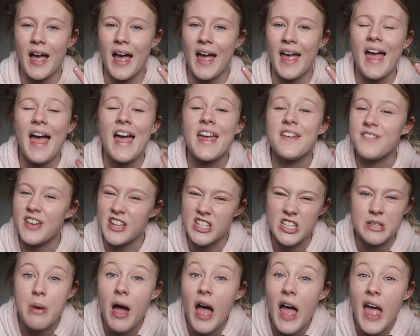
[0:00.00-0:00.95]
I hate
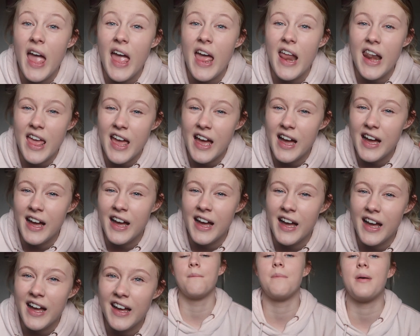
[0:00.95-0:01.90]
Vegemite,
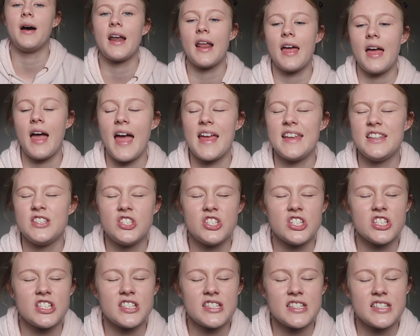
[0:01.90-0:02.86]
but I
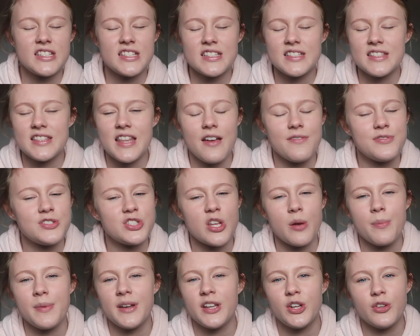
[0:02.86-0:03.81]
just love
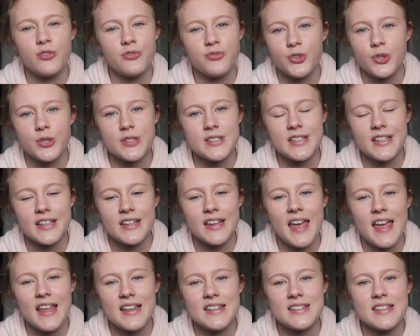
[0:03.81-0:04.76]
so many good foods here,
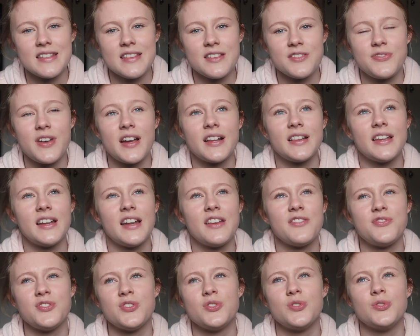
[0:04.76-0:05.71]
and the fact that I
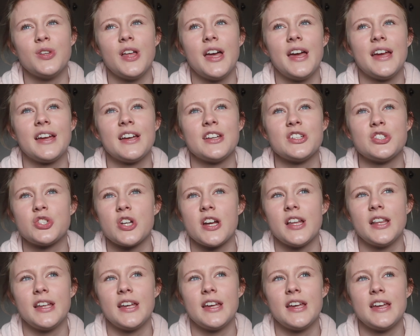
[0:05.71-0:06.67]
feel like
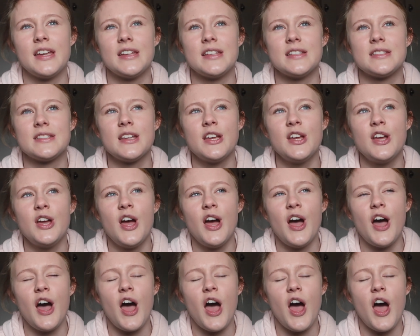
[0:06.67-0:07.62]
Australia is
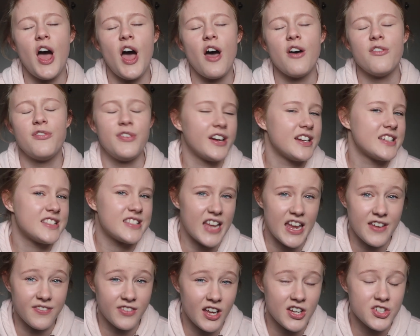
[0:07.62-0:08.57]
a very
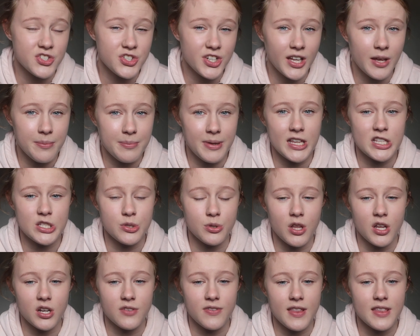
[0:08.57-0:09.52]
safe country compared to a
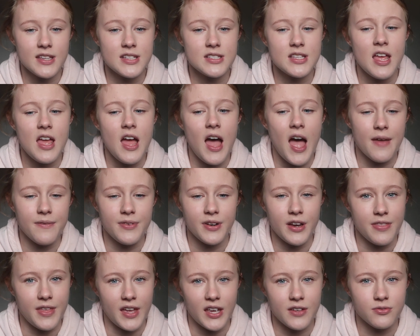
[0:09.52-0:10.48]
lot of others. I'm
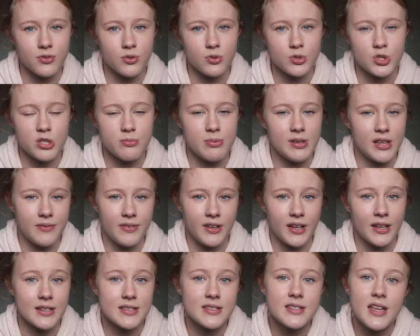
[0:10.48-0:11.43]
very thankful to be
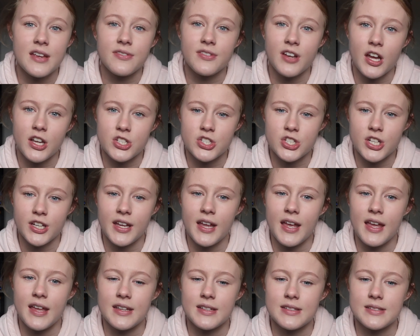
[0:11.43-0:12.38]
living in a safe
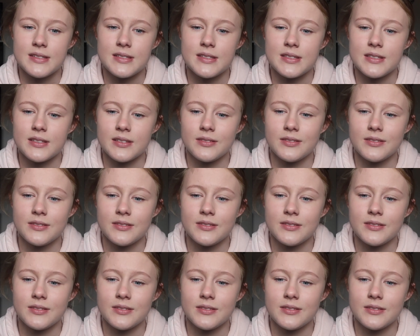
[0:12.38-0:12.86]
country, and